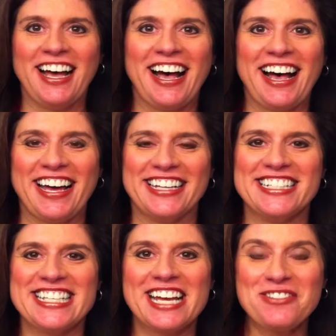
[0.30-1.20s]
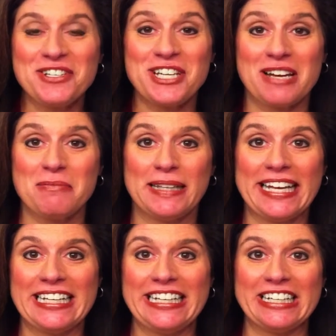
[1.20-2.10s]
Hi, Sandra
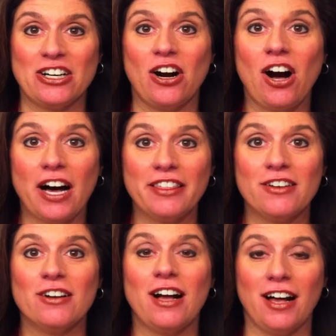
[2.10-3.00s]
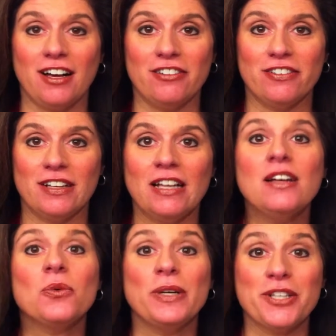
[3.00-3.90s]
Champlain here, author of
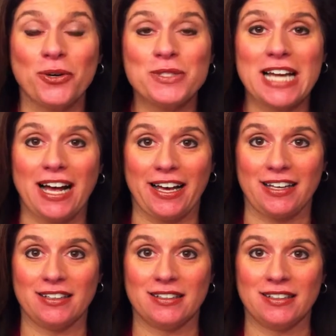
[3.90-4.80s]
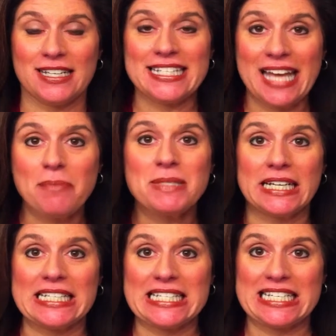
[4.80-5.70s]
We Don't Die, A
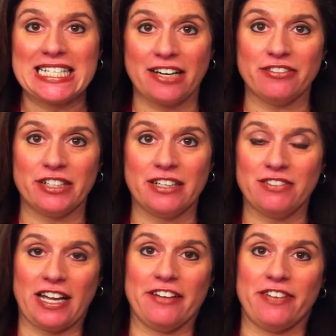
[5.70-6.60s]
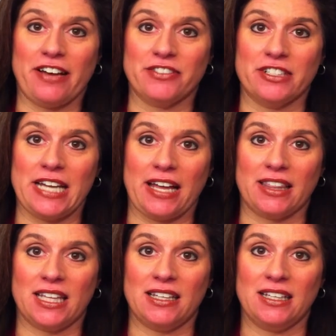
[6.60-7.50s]
Skeptic's Discovery of Life After Death.
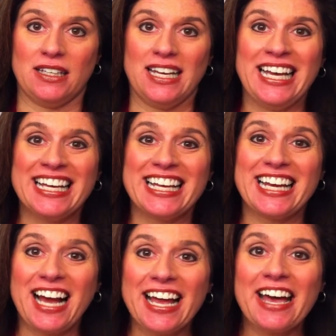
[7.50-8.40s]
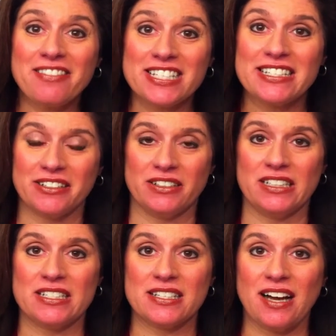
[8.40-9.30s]
Can I have a
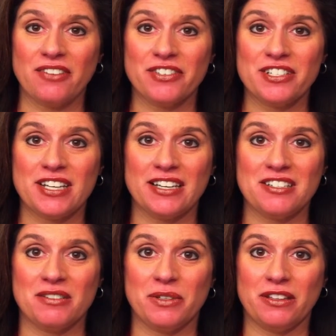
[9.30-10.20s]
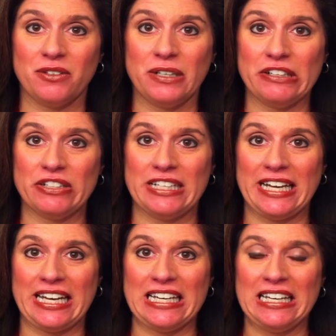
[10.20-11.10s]
serious conversation with you here
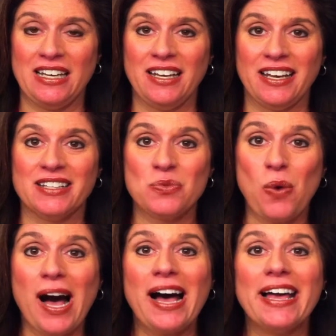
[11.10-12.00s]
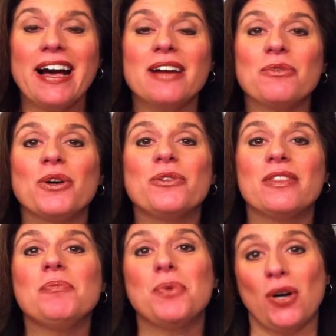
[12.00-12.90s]
today? It's why I
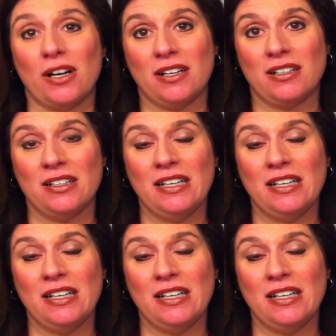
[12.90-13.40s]
wrote the book.